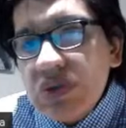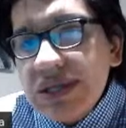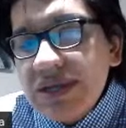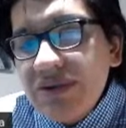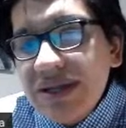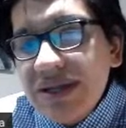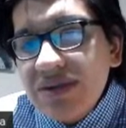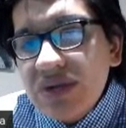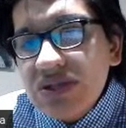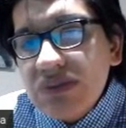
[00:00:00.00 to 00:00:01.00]
really
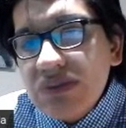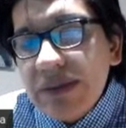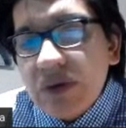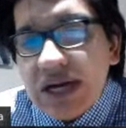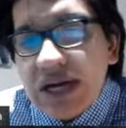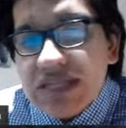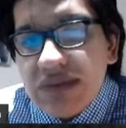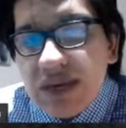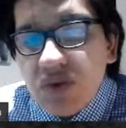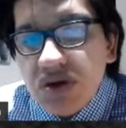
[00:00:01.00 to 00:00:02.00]
really try to memorize
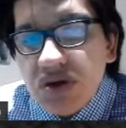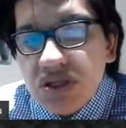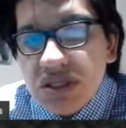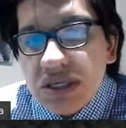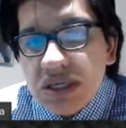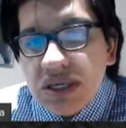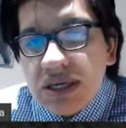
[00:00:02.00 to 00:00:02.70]
many words,